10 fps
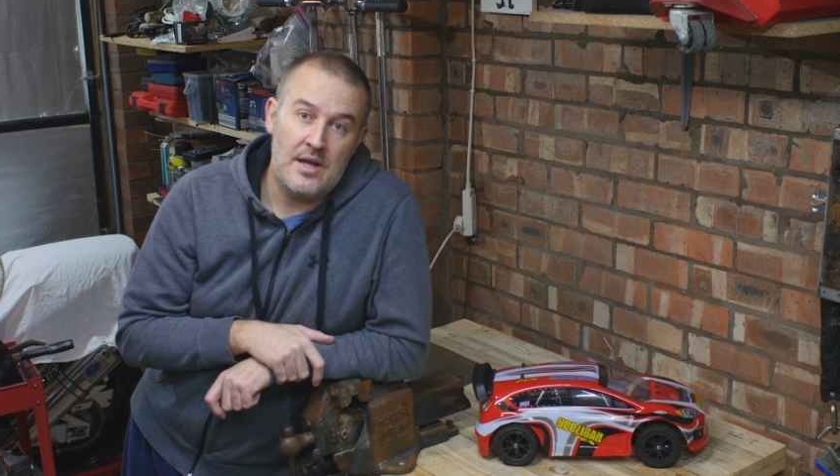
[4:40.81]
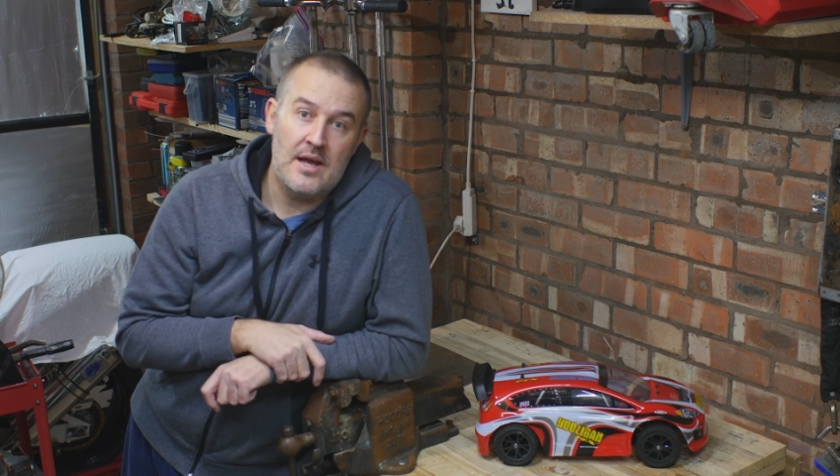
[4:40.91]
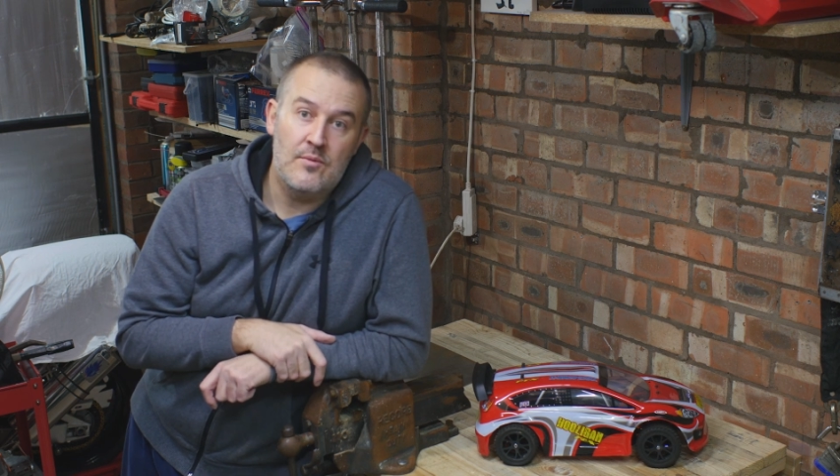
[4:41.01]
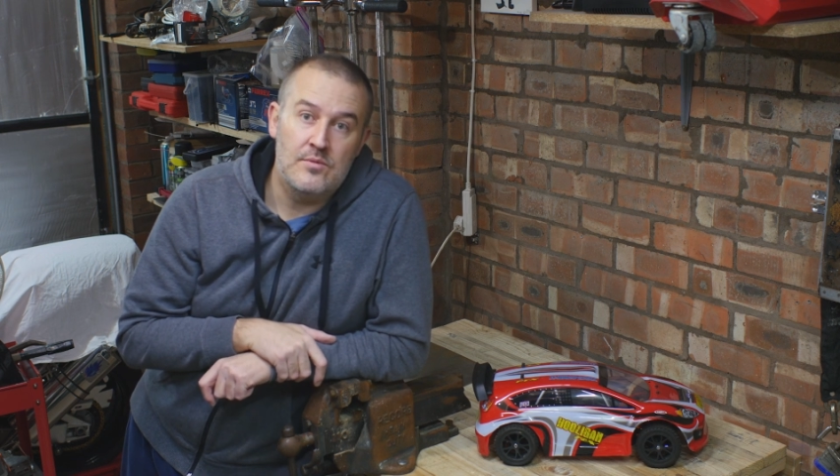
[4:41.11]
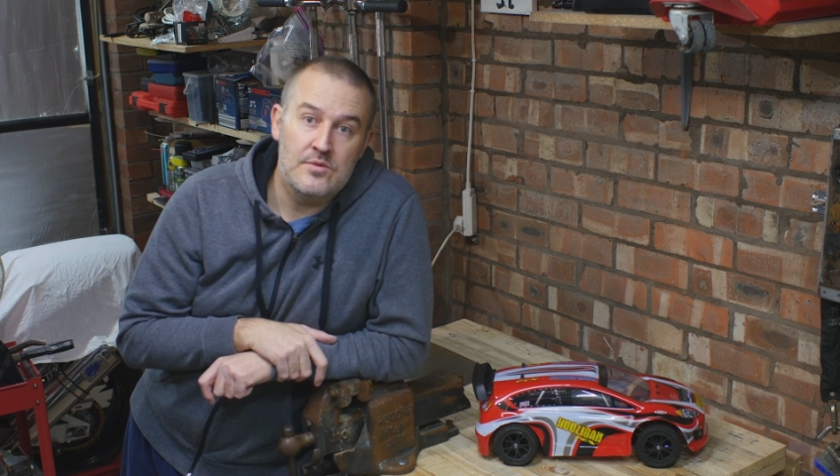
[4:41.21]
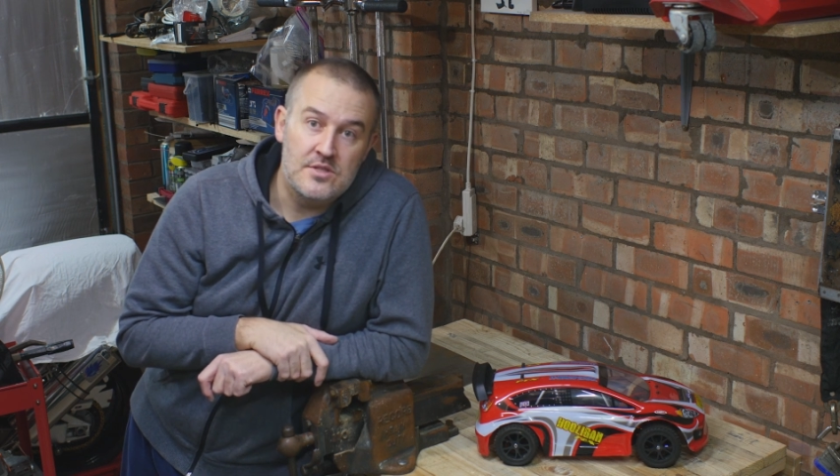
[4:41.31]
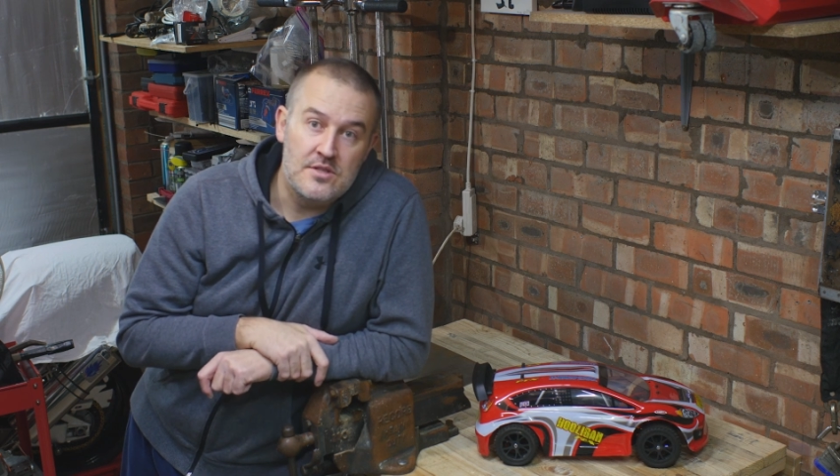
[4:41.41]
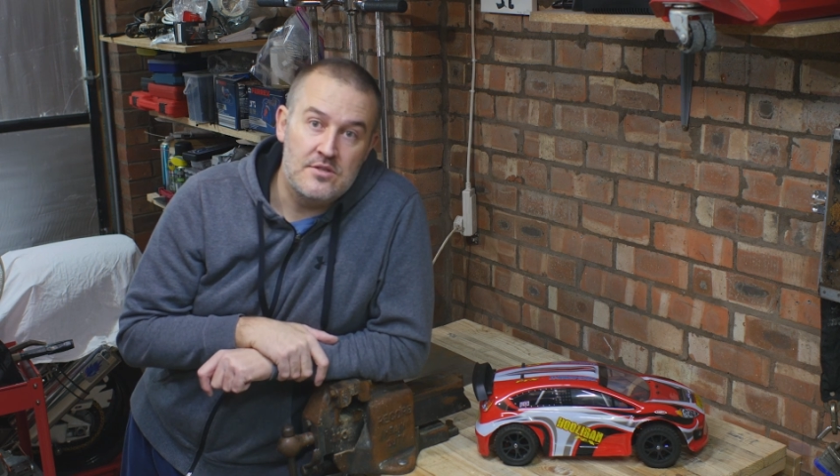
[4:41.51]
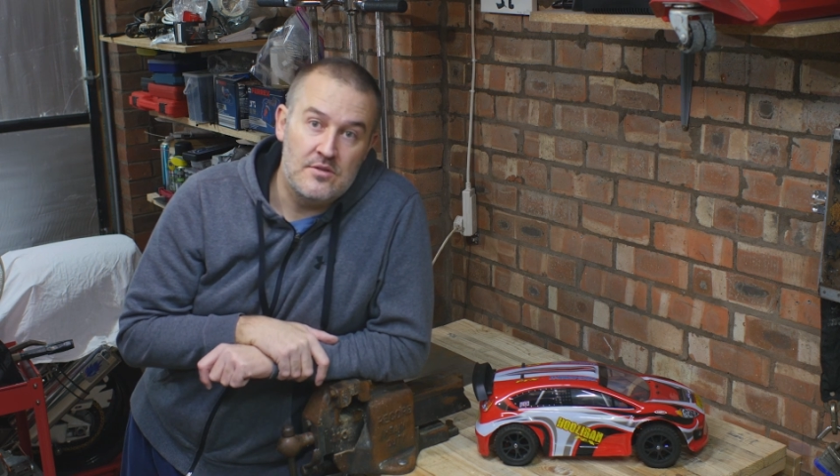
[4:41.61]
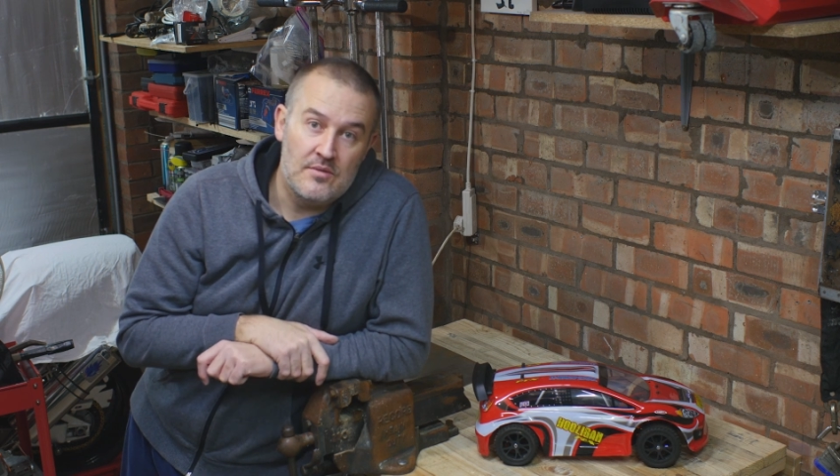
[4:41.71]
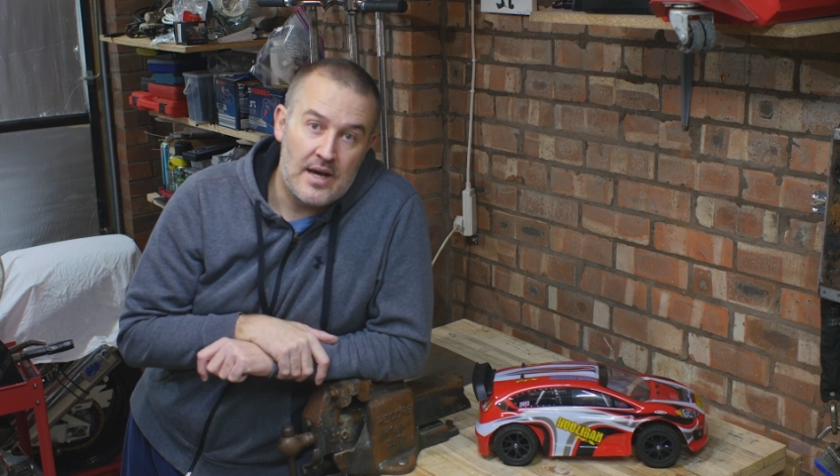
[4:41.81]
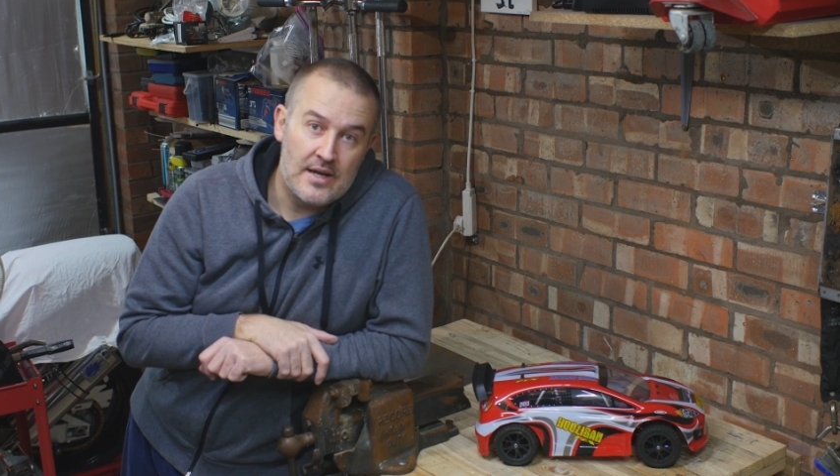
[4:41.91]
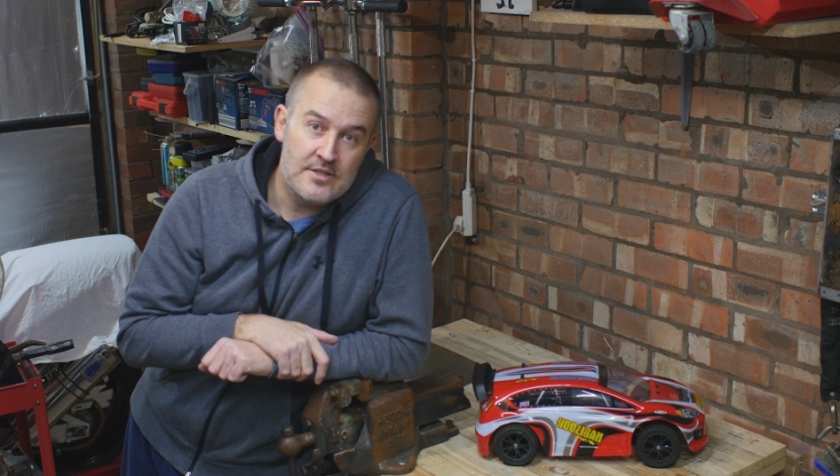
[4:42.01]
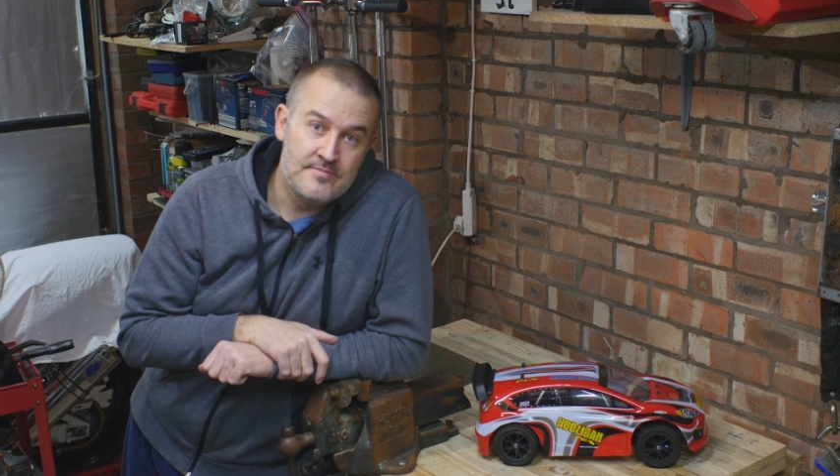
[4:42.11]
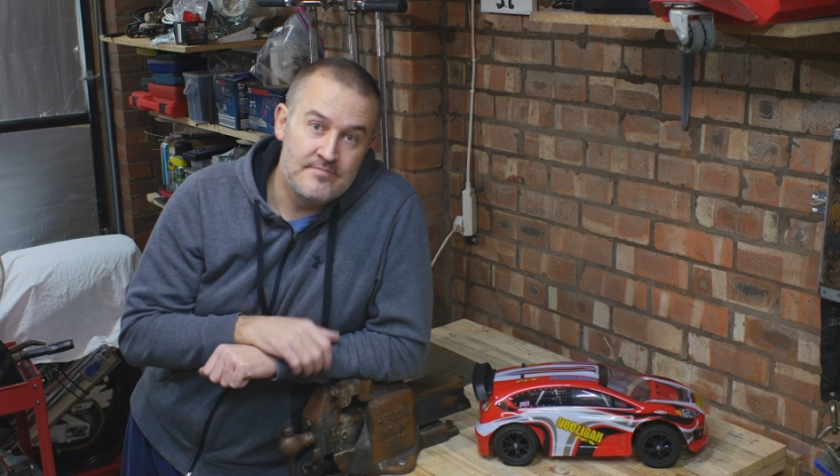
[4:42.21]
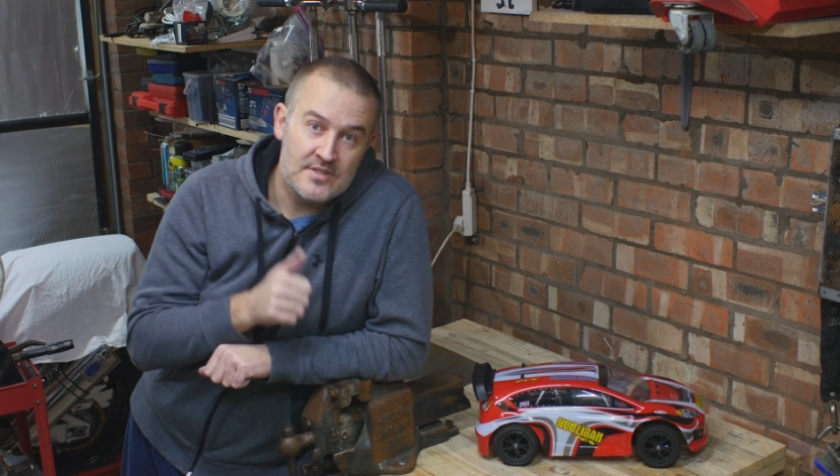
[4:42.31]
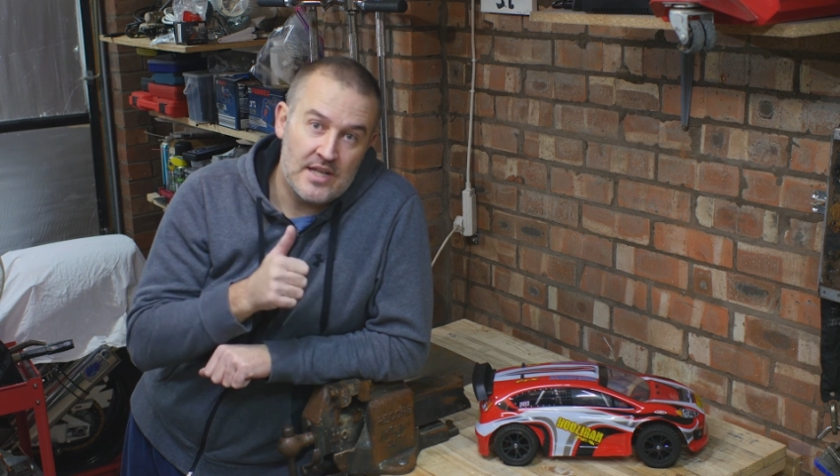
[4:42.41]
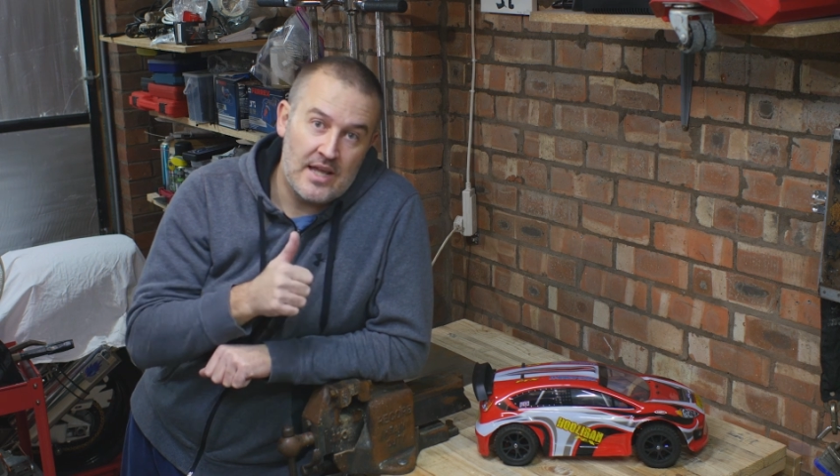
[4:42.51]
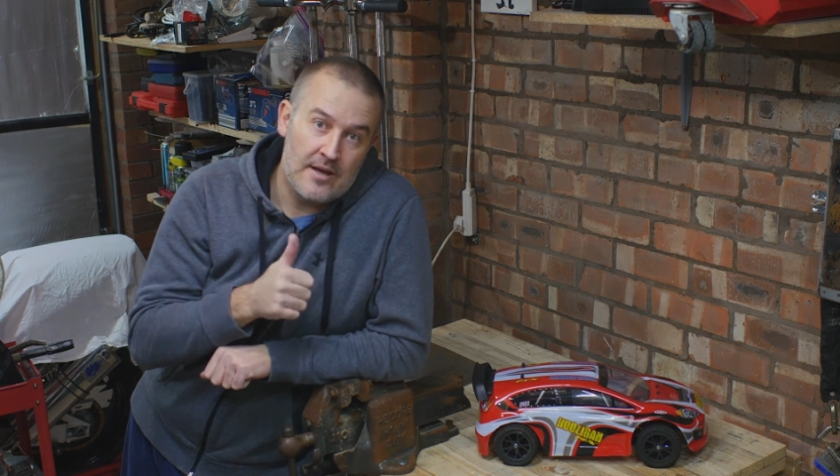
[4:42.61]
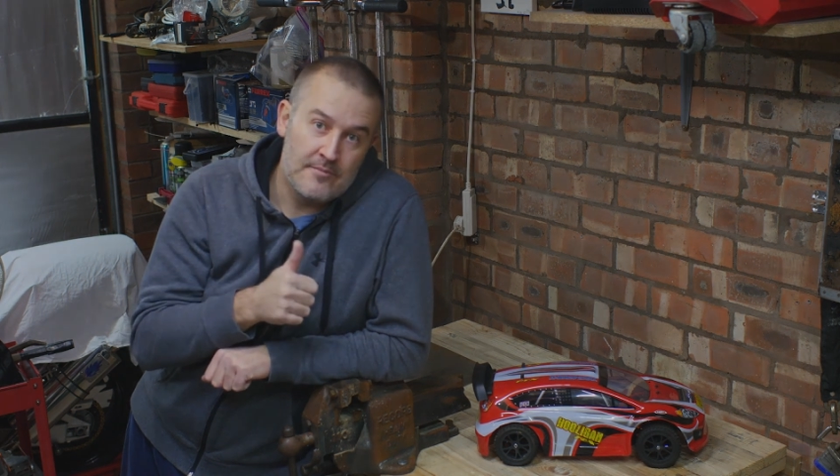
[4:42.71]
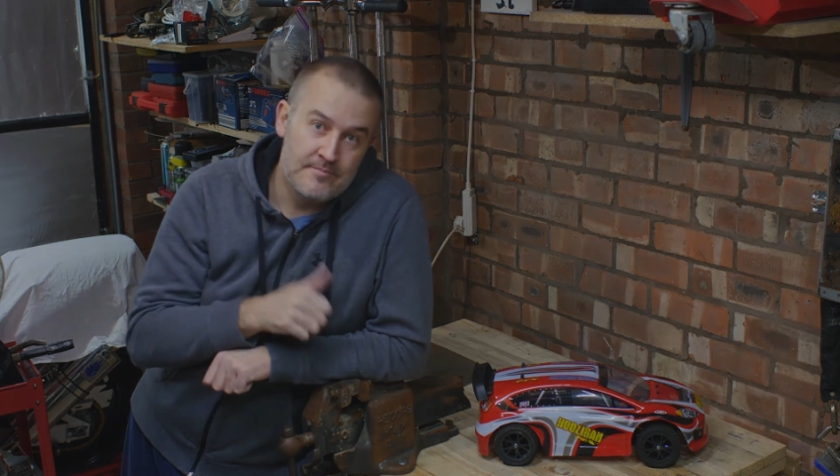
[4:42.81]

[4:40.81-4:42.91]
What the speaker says: and we will see you soon, guys. Take care.